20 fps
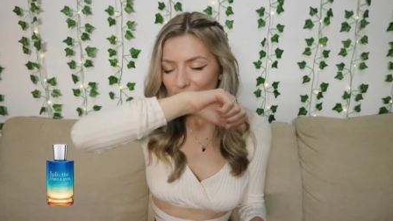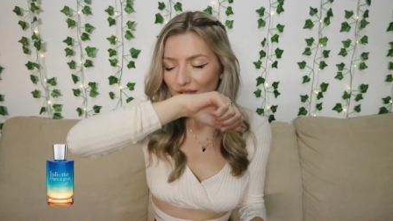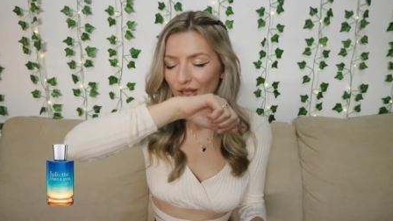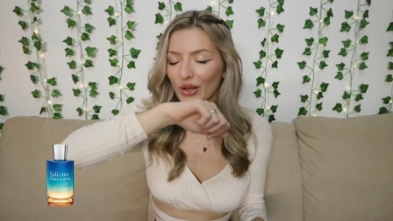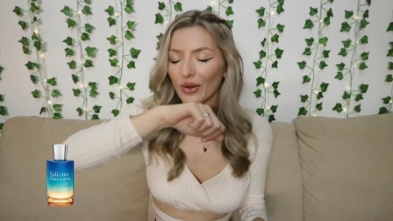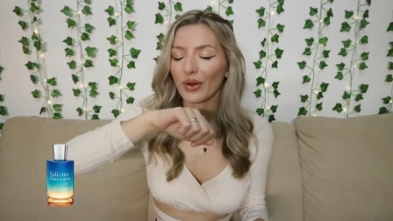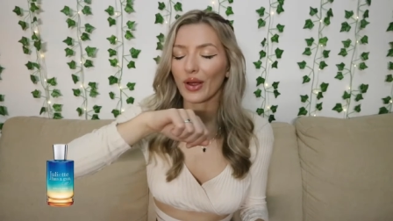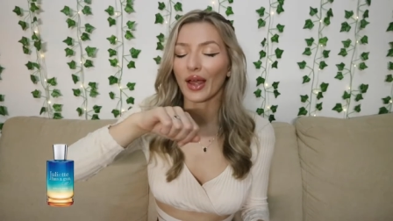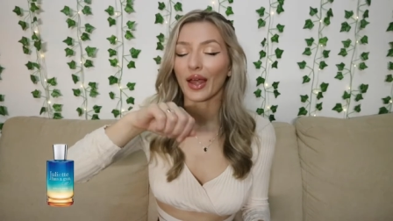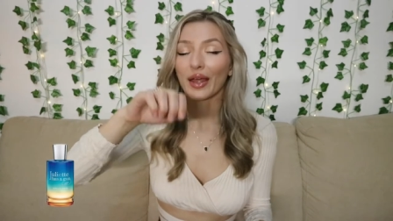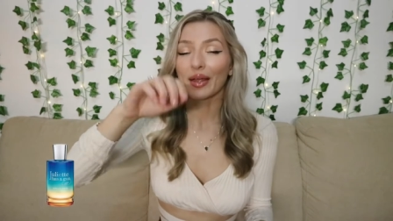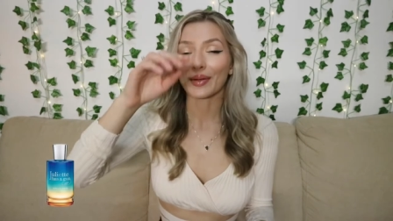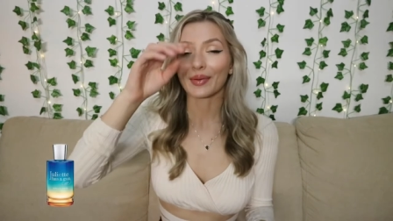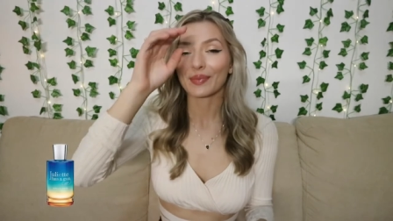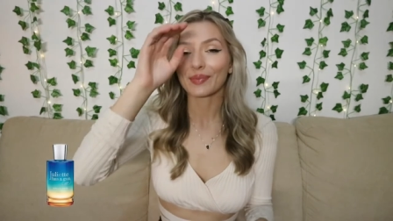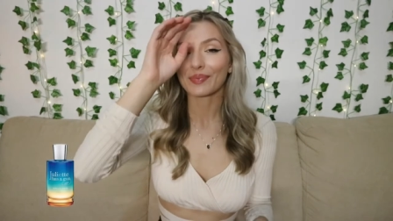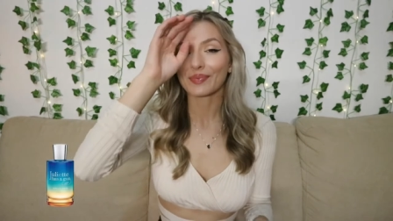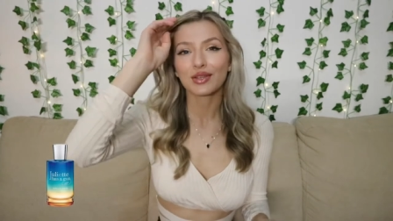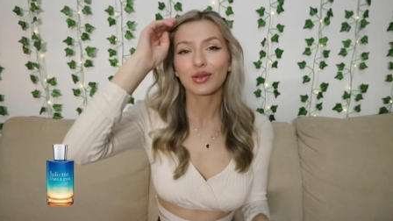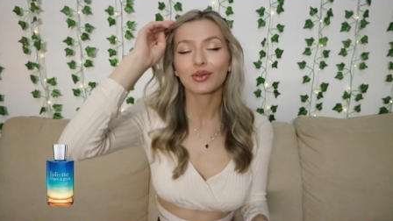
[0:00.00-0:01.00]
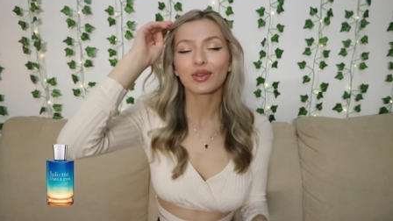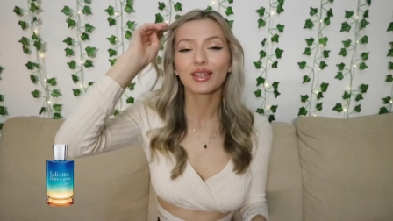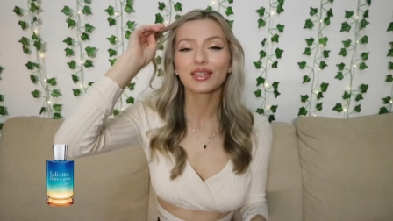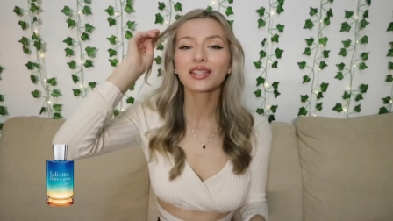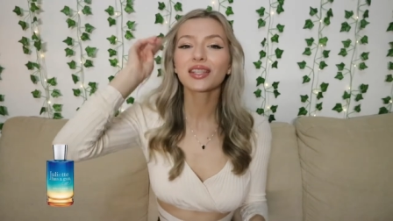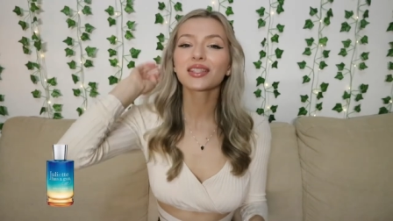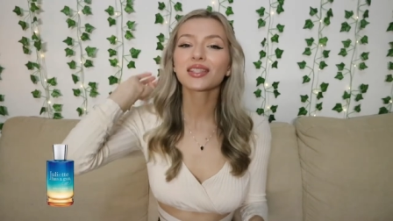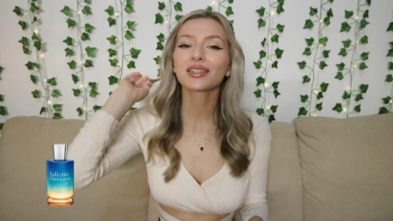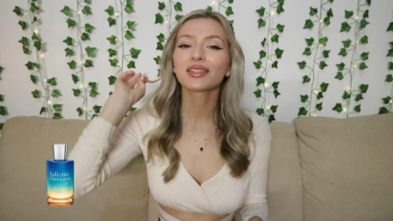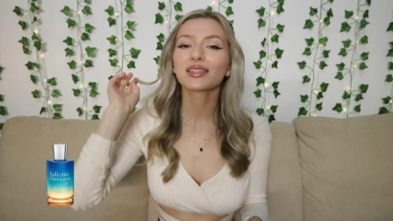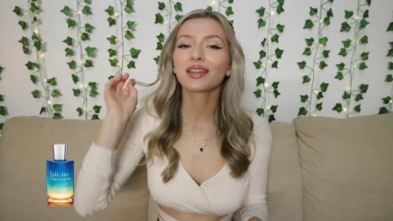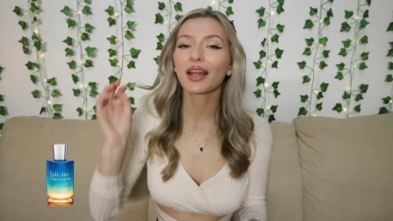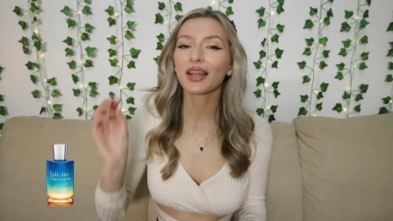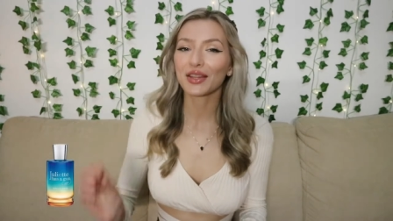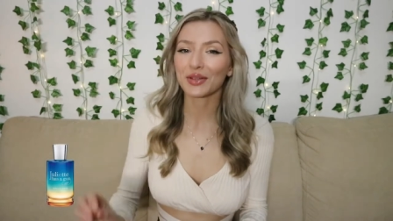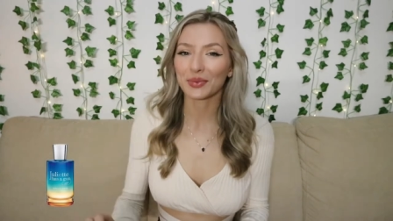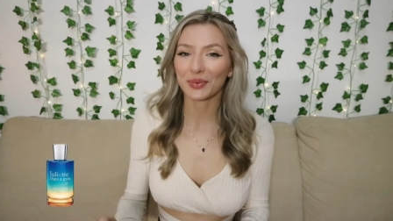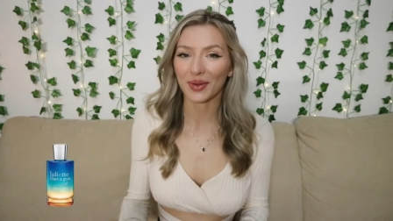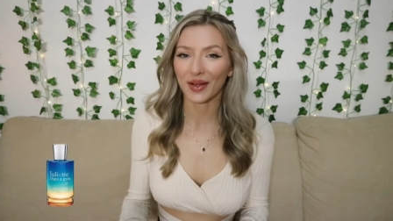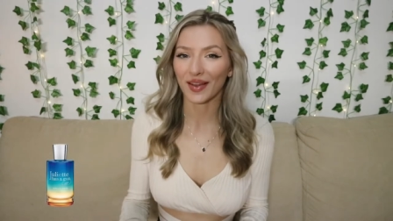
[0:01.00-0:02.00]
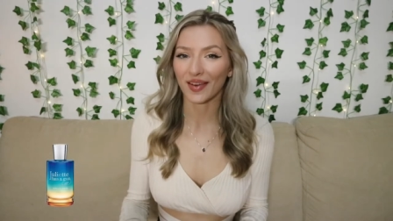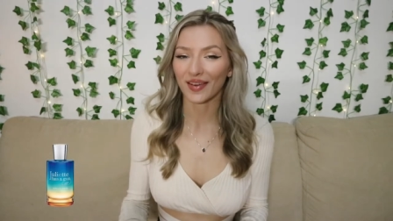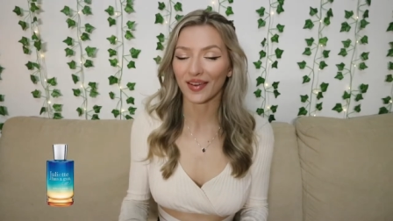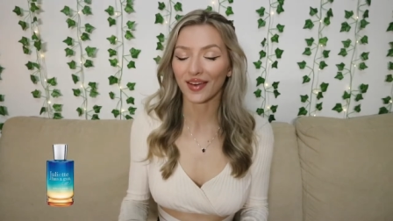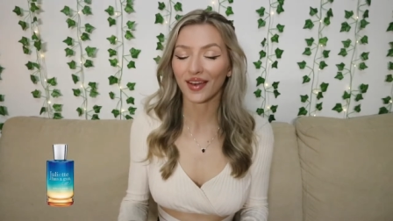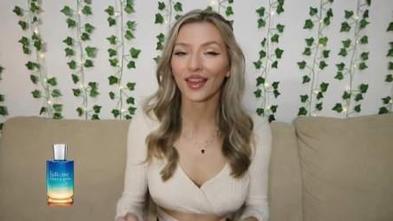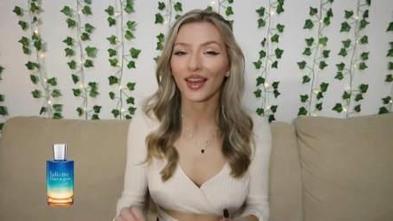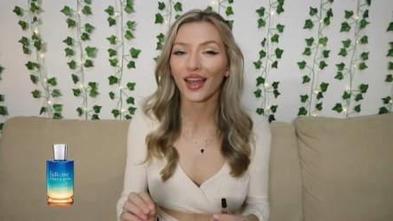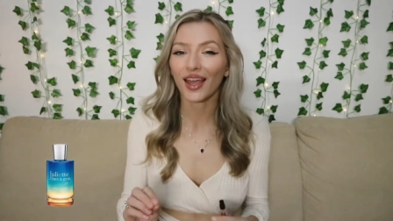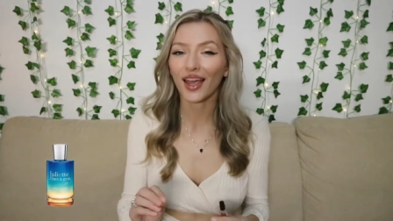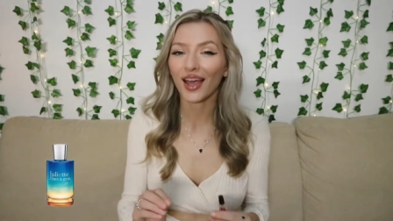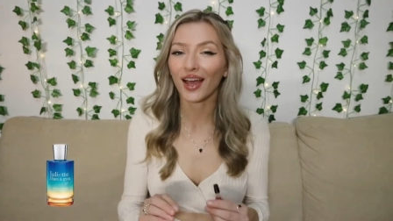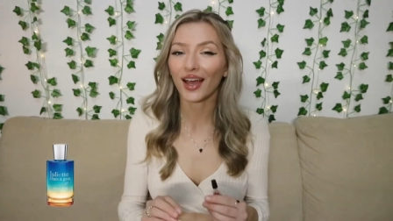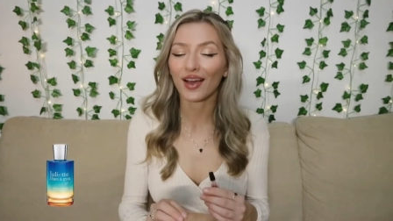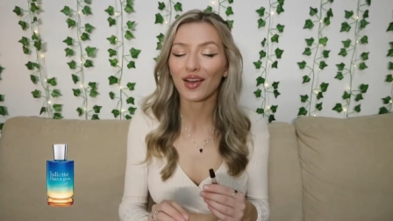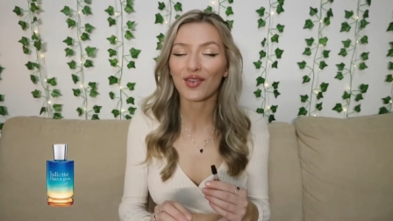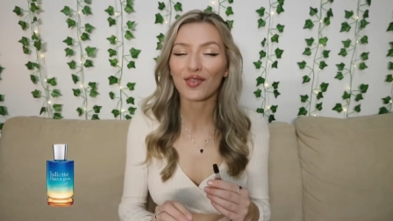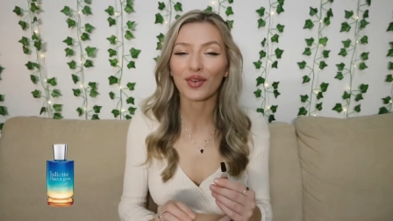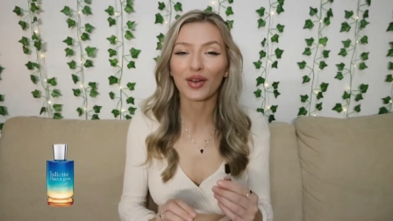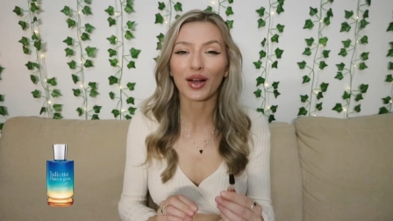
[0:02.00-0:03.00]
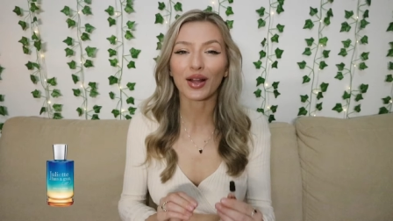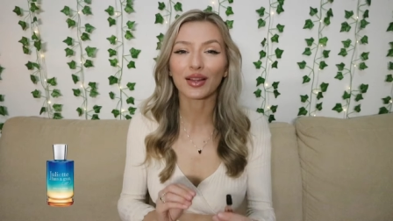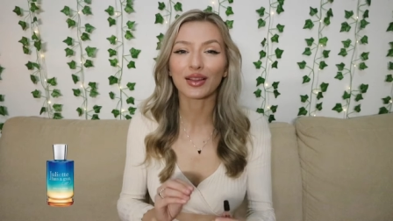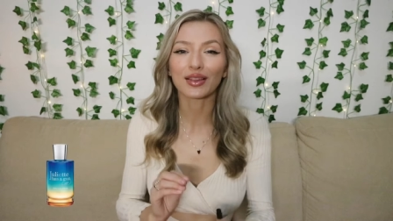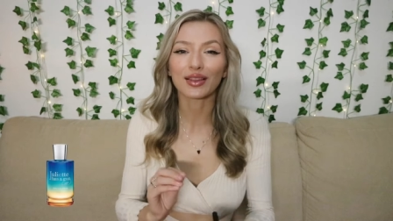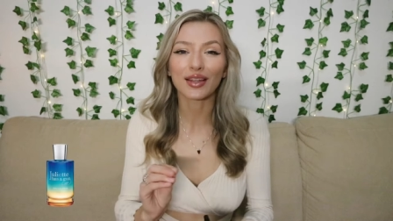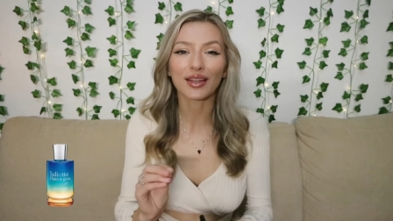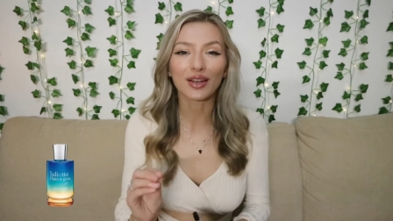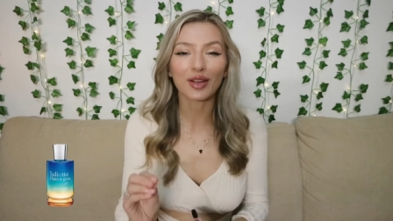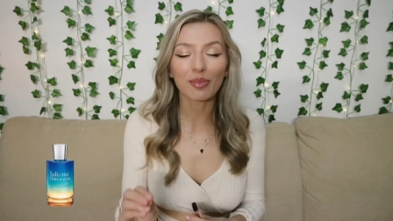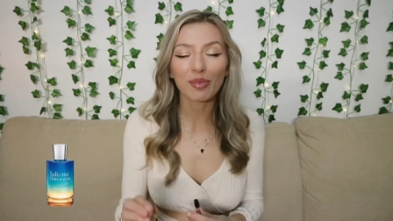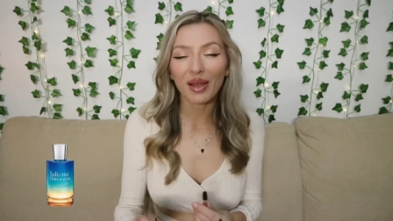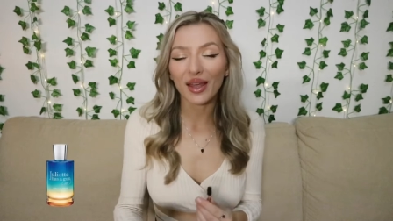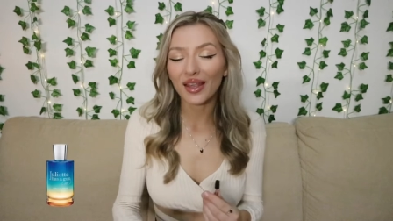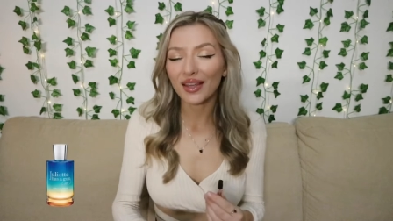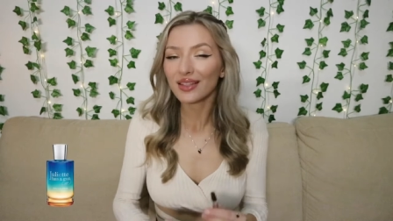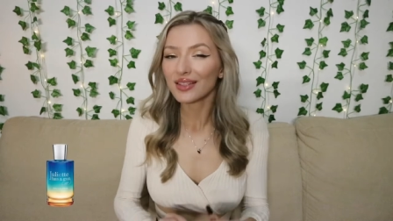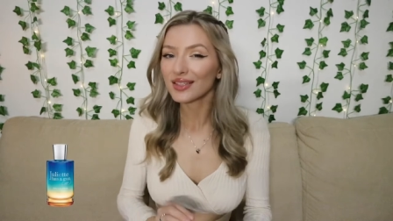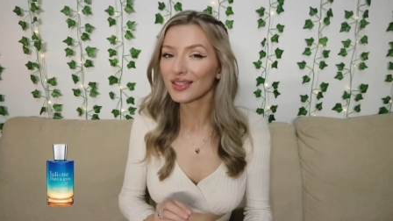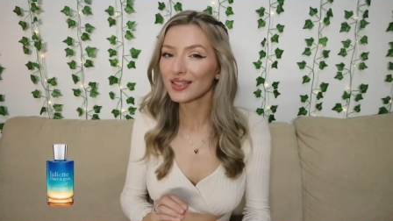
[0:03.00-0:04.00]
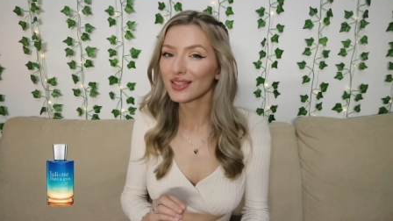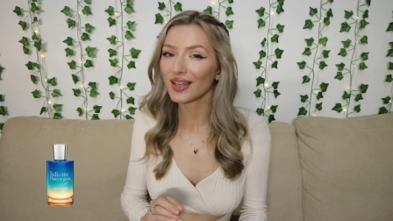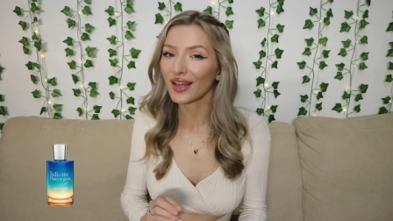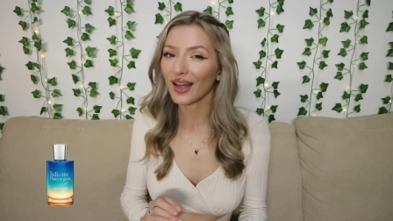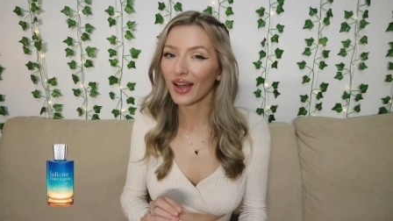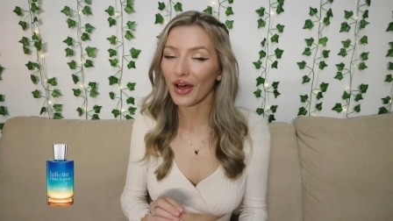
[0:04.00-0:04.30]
Okay, so this is another one that I have a little bit